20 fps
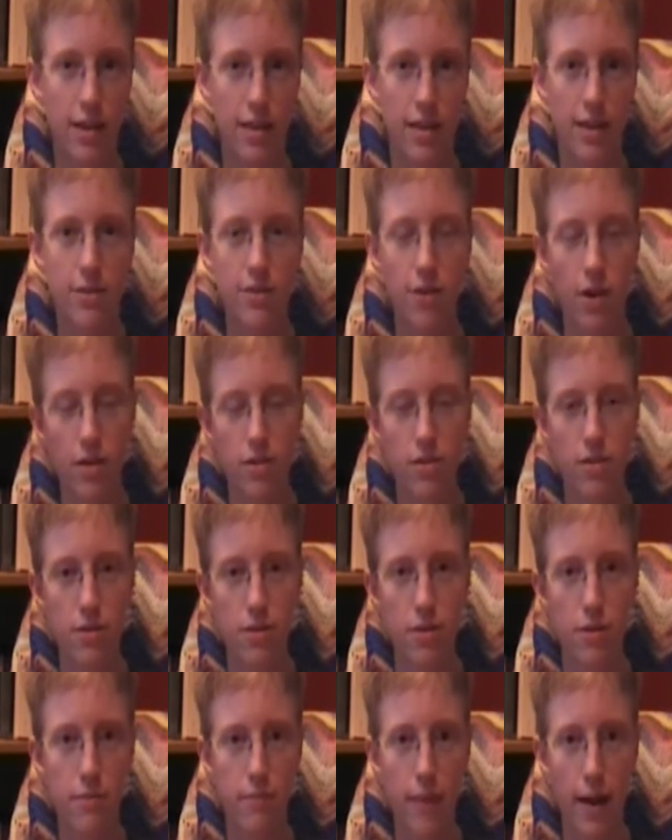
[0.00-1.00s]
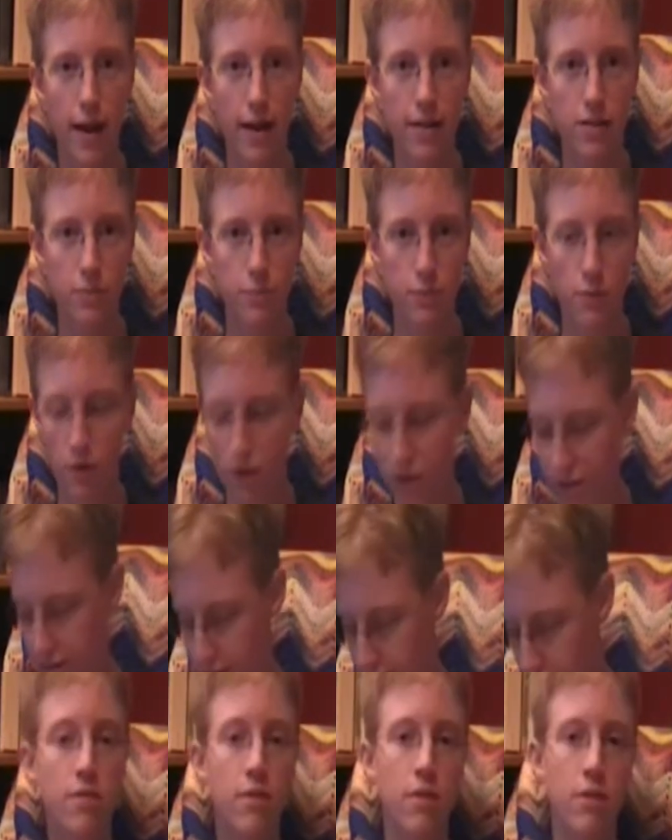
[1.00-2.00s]
This author, Max
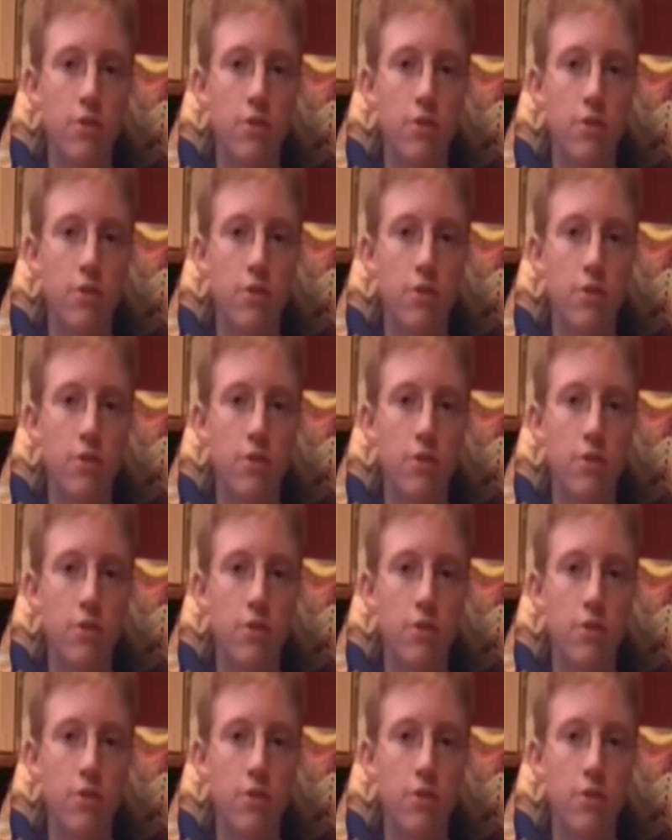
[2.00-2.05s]
Brooks,